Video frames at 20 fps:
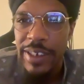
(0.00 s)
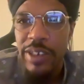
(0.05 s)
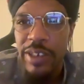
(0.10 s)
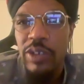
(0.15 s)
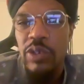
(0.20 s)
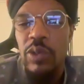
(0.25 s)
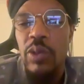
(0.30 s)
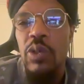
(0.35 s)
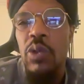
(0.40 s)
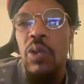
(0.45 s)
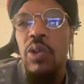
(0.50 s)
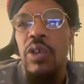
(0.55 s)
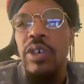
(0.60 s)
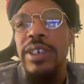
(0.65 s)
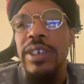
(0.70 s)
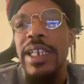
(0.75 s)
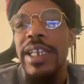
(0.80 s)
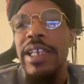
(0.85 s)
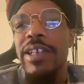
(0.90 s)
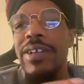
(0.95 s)
So in order
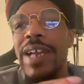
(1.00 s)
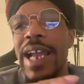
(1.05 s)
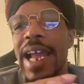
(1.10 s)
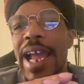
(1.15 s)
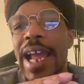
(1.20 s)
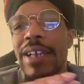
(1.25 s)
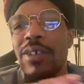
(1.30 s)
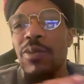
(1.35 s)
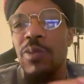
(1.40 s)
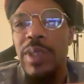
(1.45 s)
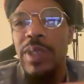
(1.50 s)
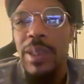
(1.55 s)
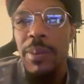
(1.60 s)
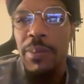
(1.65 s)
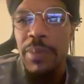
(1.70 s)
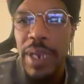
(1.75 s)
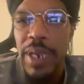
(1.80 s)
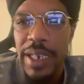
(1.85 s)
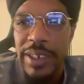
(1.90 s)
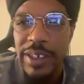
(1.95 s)
to interact with the
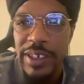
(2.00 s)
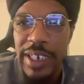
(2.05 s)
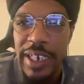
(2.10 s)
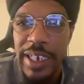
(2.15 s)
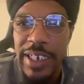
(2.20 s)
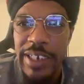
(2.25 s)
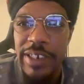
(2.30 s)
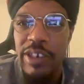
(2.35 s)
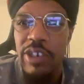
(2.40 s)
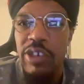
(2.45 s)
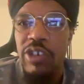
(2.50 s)
blockchain,